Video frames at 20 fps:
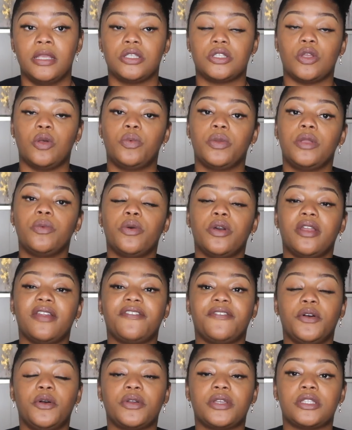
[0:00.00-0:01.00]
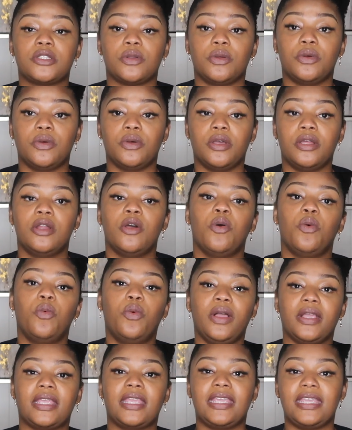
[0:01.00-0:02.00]
So we want to focus on
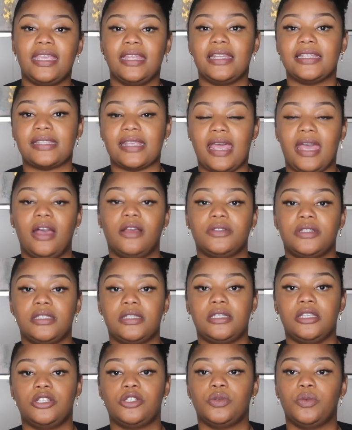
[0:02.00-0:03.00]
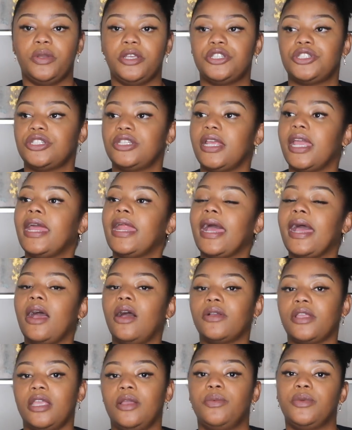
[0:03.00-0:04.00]
what can get us out the situation, and
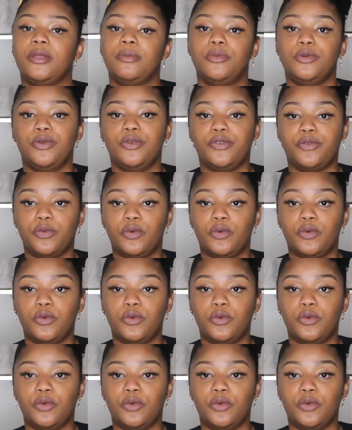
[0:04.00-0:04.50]
how can we move